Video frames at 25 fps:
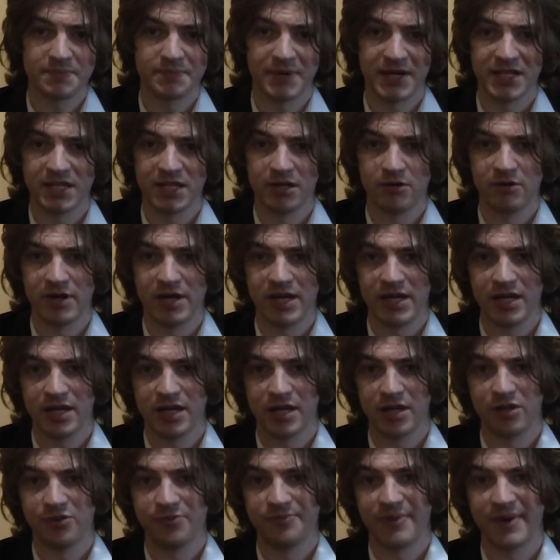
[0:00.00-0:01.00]
is, by the way,
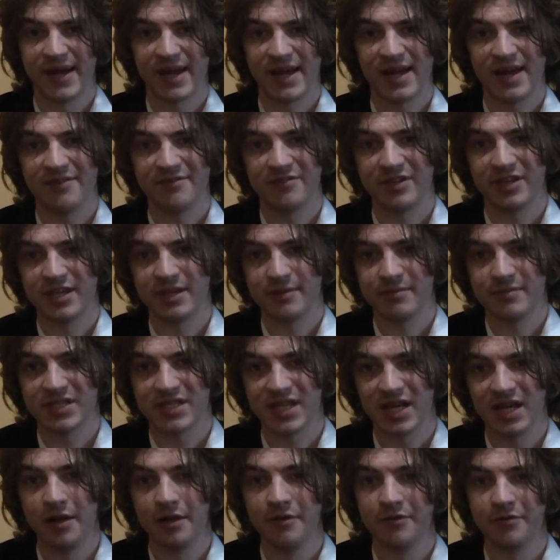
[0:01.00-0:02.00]
killed by Heavy
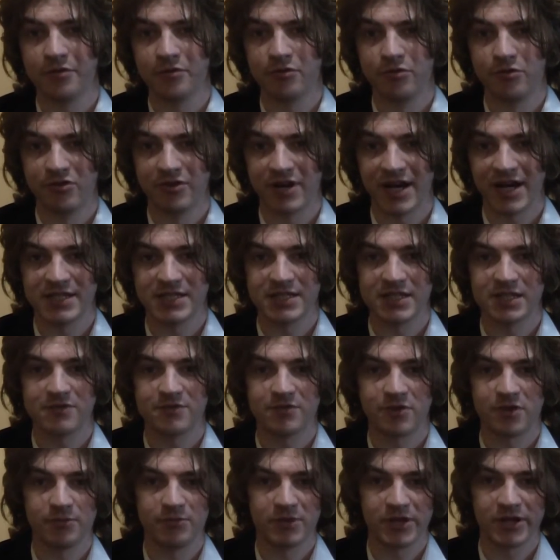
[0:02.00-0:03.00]
himself, who rises
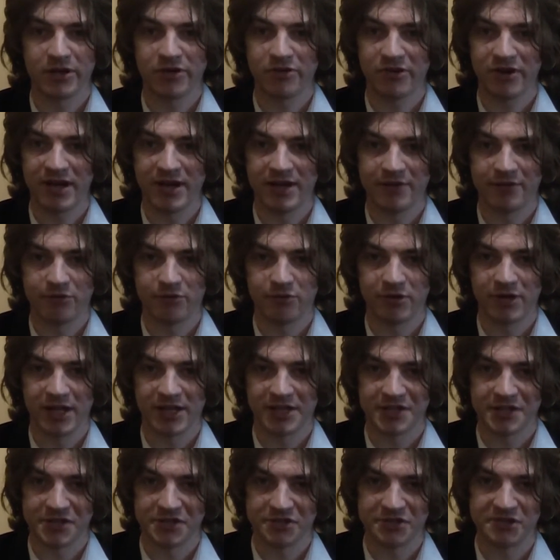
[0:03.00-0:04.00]
from the grave to
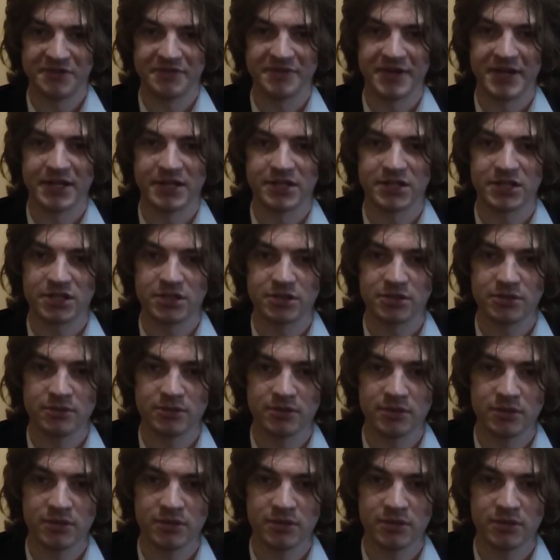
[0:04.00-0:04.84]
get his revenge.